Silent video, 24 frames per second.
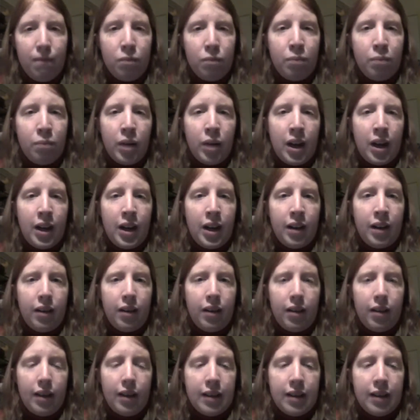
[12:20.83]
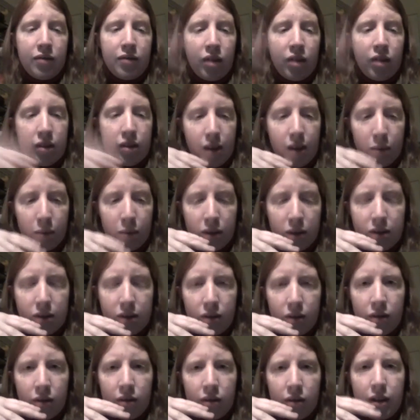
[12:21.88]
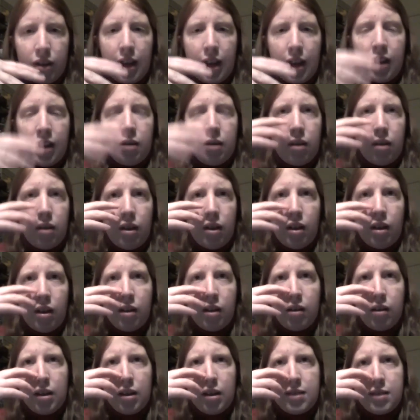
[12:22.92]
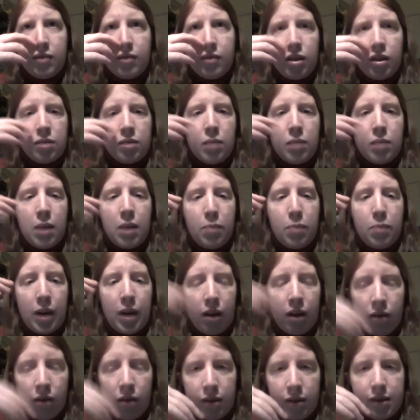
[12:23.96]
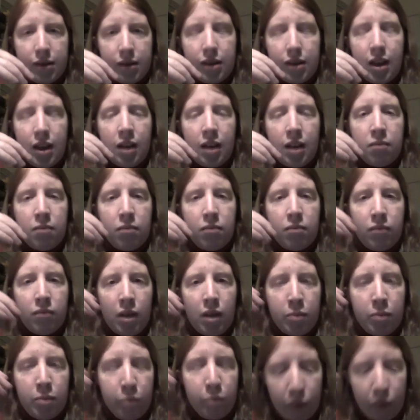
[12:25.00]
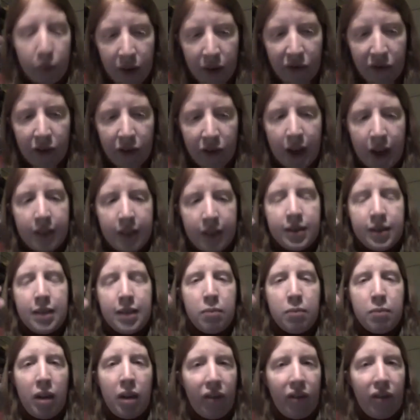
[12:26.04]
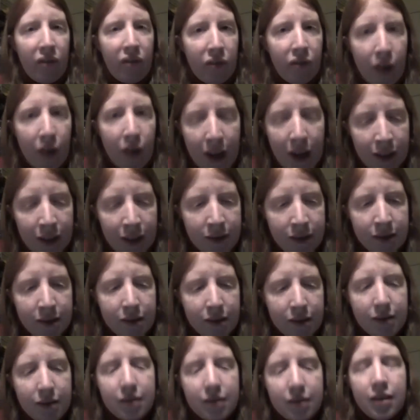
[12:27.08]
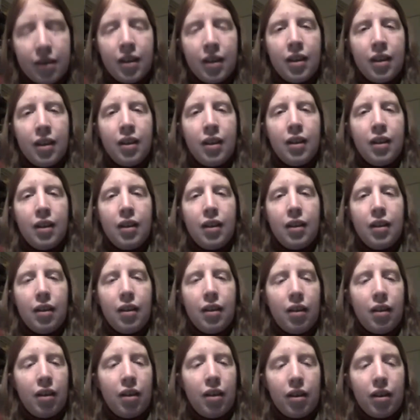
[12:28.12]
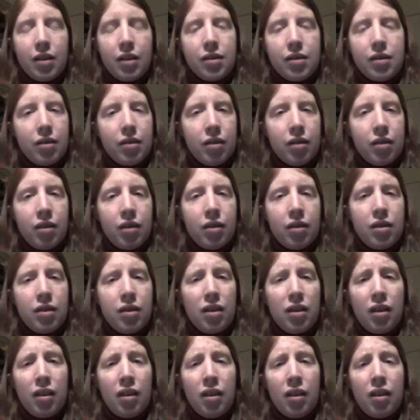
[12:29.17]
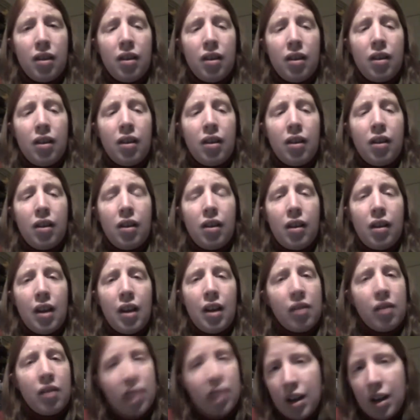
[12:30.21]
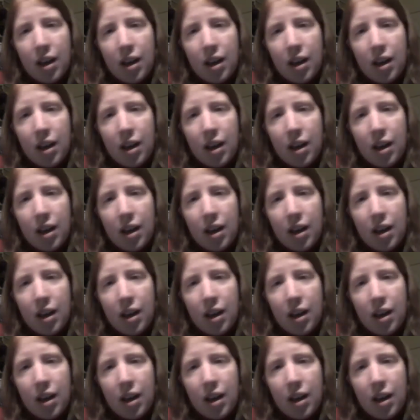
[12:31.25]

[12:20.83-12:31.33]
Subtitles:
but as far as I'm concerned, and as far as my parents and my boyfriend and my friends are concerned, I've got